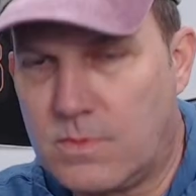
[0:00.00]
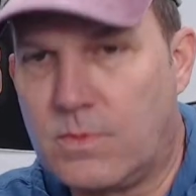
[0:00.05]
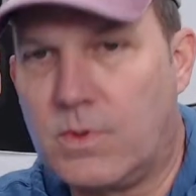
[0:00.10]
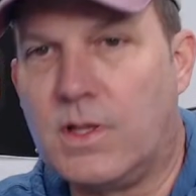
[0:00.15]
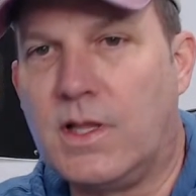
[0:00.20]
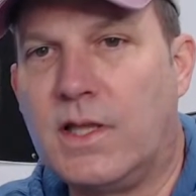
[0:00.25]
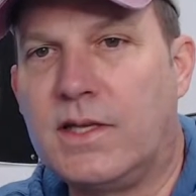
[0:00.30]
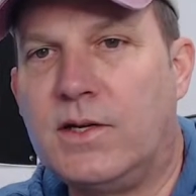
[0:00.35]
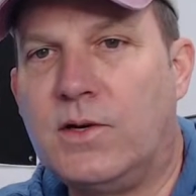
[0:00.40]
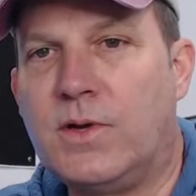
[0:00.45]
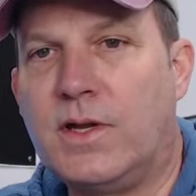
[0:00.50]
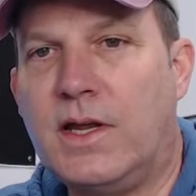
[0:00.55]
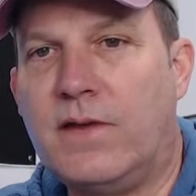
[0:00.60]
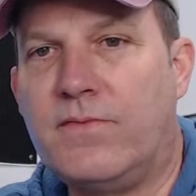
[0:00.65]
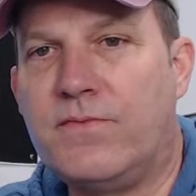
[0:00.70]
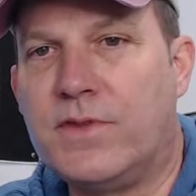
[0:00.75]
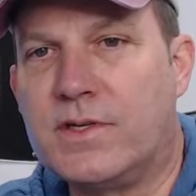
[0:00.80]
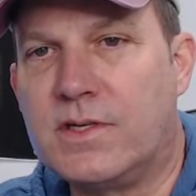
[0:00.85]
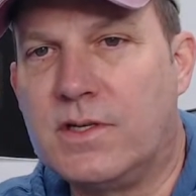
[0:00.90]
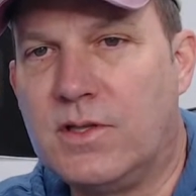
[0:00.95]
Well, I don't
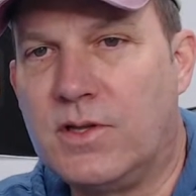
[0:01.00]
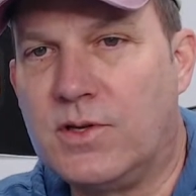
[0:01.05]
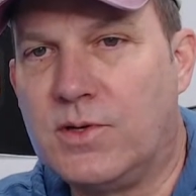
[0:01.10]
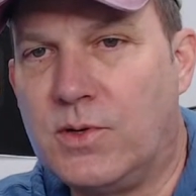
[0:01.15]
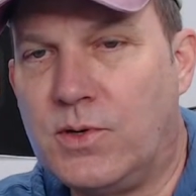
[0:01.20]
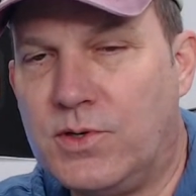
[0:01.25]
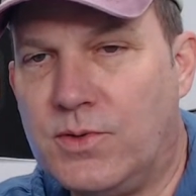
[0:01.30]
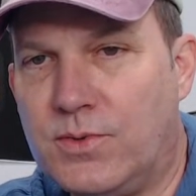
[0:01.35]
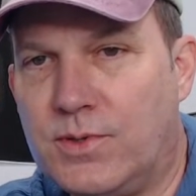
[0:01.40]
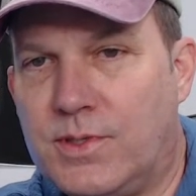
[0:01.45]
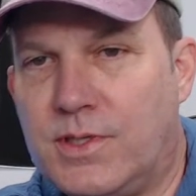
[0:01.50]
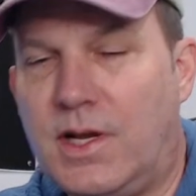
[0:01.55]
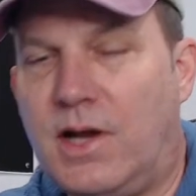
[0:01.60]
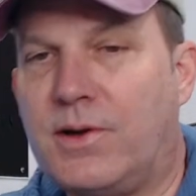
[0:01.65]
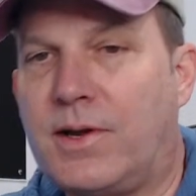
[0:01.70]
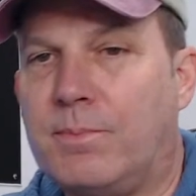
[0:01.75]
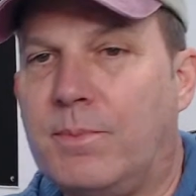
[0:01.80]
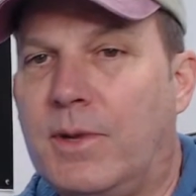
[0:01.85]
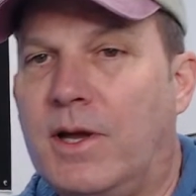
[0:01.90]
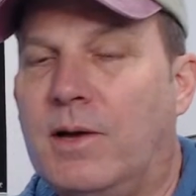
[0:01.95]
have the solenoid you were
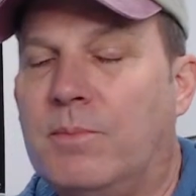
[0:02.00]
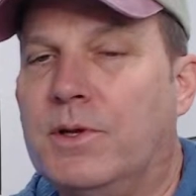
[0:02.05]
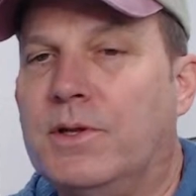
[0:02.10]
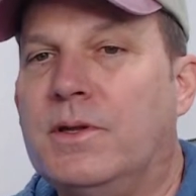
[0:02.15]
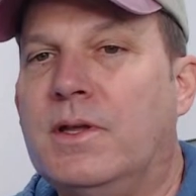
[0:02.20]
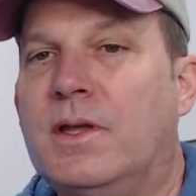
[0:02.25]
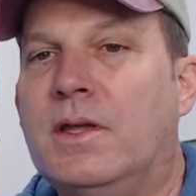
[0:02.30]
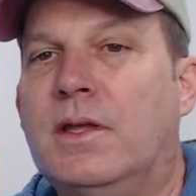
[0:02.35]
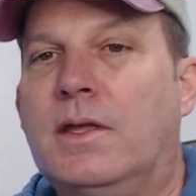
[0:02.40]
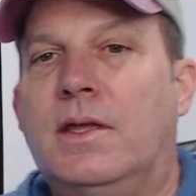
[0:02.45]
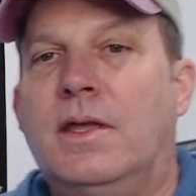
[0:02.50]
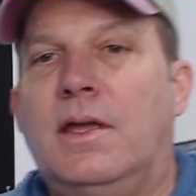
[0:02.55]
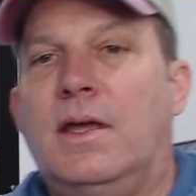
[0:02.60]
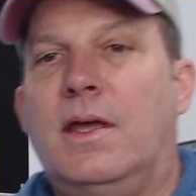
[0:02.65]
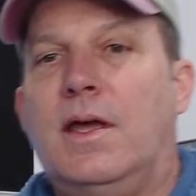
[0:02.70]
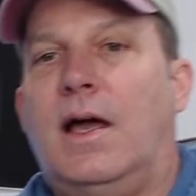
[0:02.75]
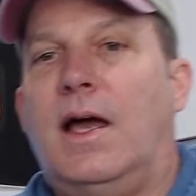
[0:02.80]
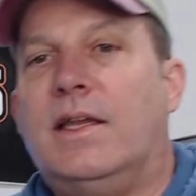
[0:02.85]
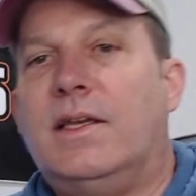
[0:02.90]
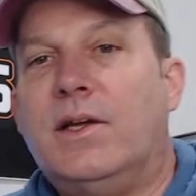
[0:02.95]
talking about, but
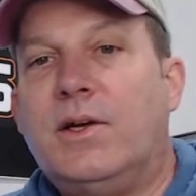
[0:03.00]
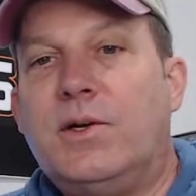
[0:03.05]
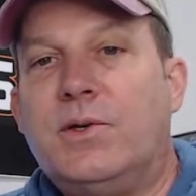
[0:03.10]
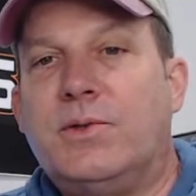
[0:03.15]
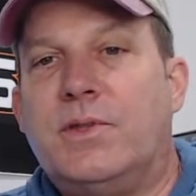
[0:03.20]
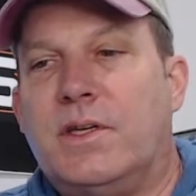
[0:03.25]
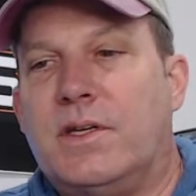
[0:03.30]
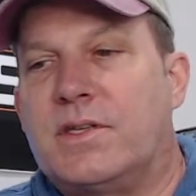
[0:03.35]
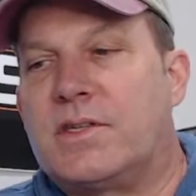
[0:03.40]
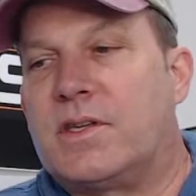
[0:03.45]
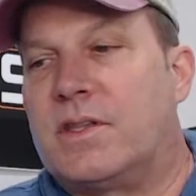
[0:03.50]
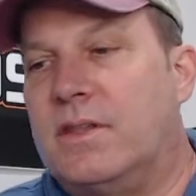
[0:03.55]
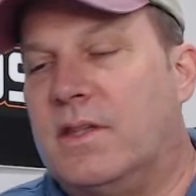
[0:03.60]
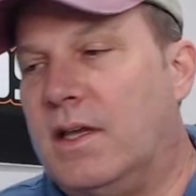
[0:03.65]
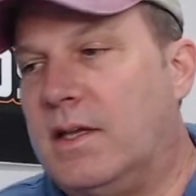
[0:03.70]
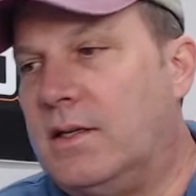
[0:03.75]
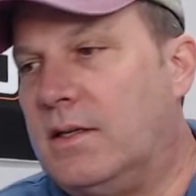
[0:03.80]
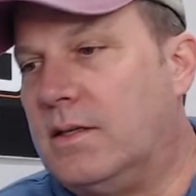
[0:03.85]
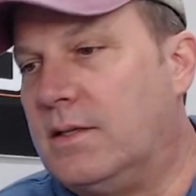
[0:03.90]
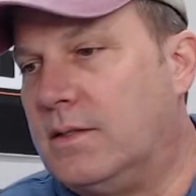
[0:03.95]
I know this,
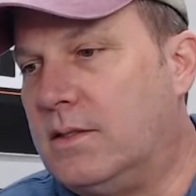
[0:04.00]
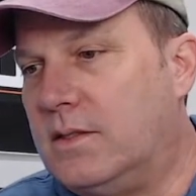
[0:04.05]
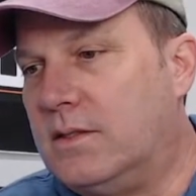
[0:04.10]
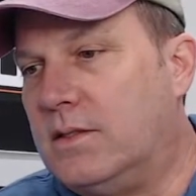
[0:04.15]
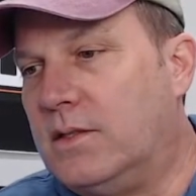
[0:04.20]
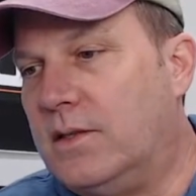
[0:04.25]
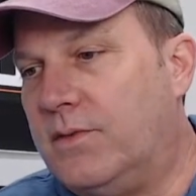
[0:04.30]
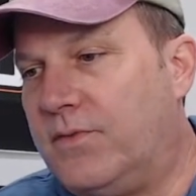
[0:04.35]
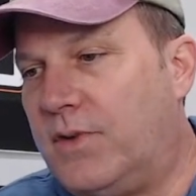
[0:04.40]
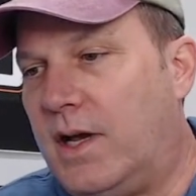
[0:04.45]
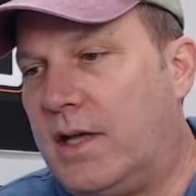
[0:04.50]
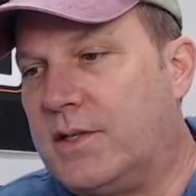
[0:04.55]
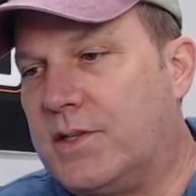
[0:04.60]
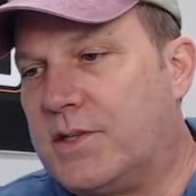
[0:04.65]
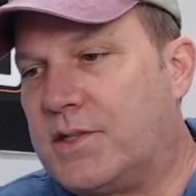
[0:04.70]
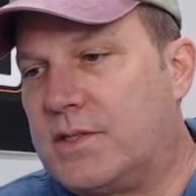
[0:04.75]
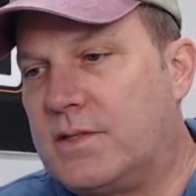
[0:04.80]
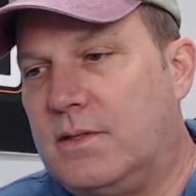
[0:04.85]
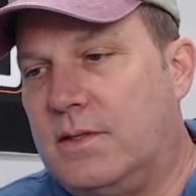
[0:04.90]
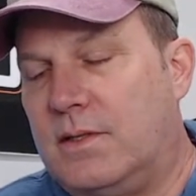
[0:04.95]
that
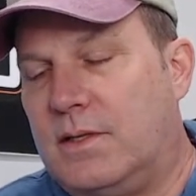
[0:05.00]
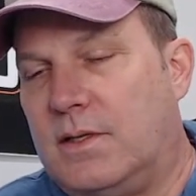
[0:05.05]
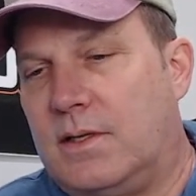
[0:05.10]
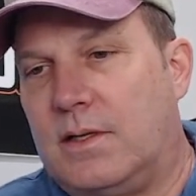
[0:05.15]
Nevada's,